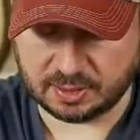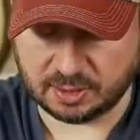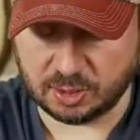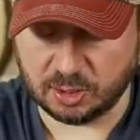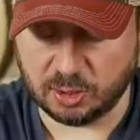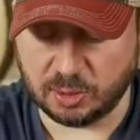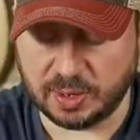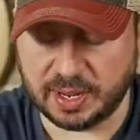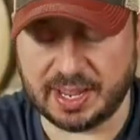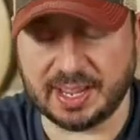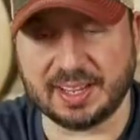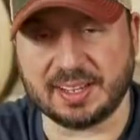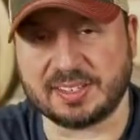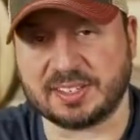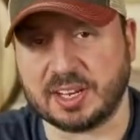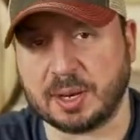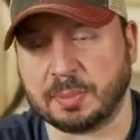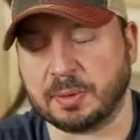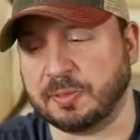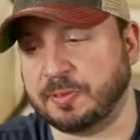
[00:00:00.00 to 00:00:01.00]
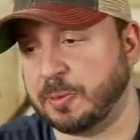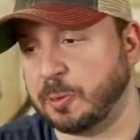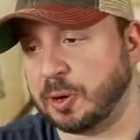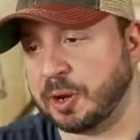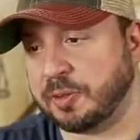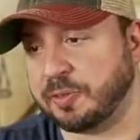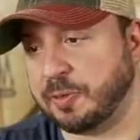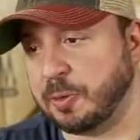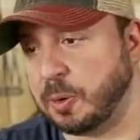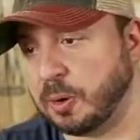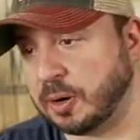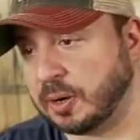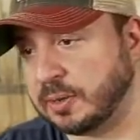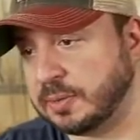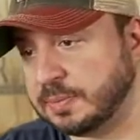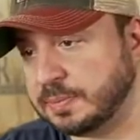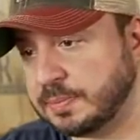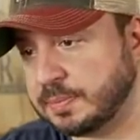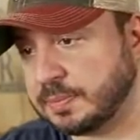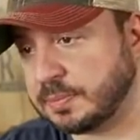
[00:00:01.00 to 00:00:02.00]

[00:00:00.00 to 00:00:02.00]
Who is number 44?